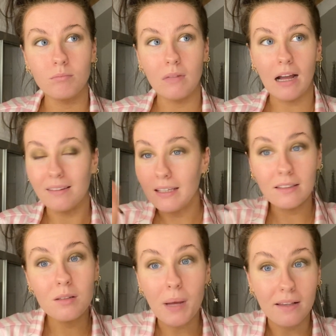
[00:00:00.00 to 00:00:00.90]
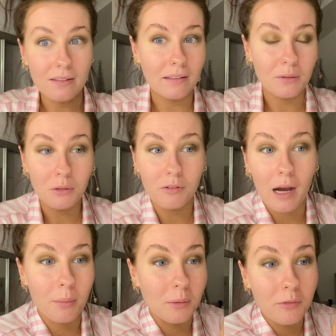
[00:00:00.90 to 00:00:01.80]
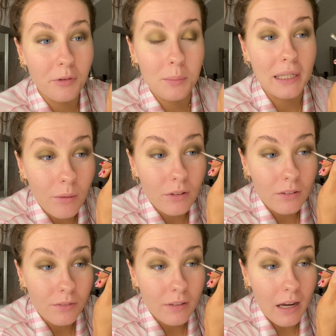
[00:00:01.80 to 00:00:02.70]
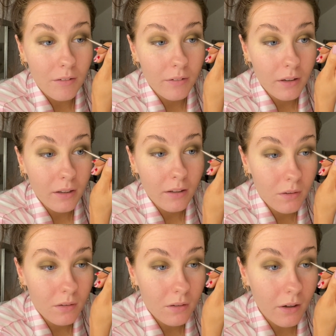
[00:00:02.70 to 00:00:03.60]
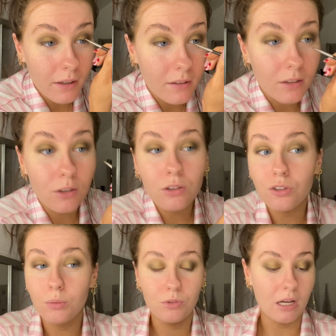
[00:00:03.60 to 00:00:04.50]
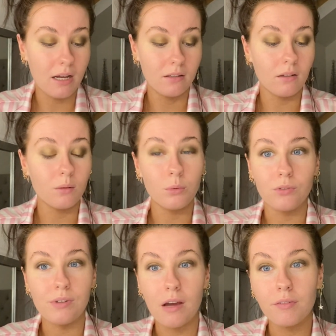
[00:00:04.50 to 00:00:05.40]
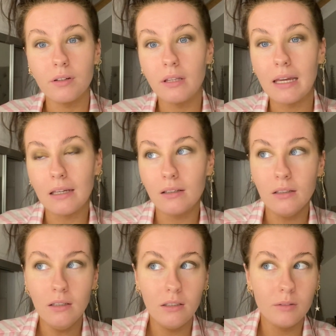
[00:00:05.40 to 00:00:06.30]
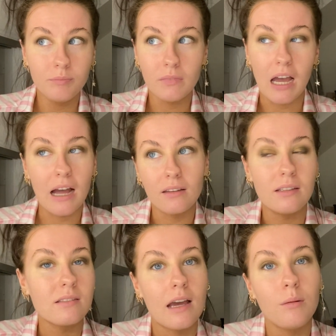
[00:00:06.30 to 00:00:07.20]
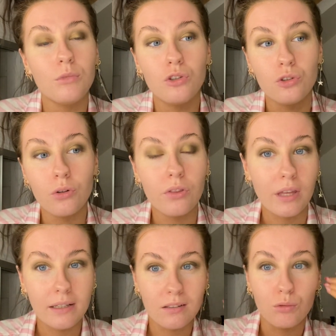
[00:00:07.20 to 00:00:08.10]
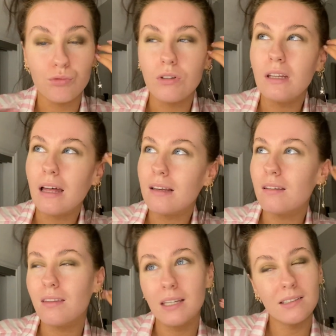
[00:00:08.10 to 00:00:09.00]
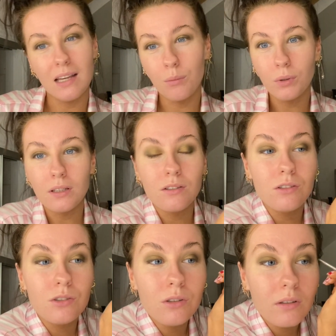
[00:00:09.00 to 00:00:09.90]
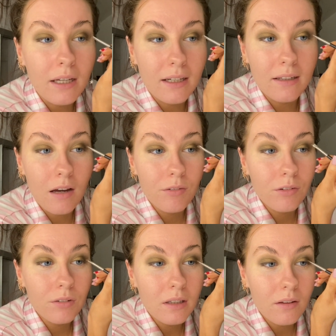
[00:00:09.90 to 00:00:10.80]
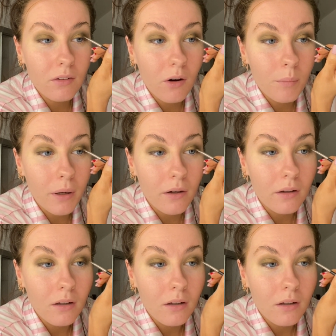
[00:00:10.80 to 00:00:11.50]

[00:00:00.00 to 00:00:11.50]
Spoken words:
I think it's the best thing that could have happened for me. I would have never started a YouTube channel. I would have never, had the time to do things and realise the things that I wanted to do. I never really thought about,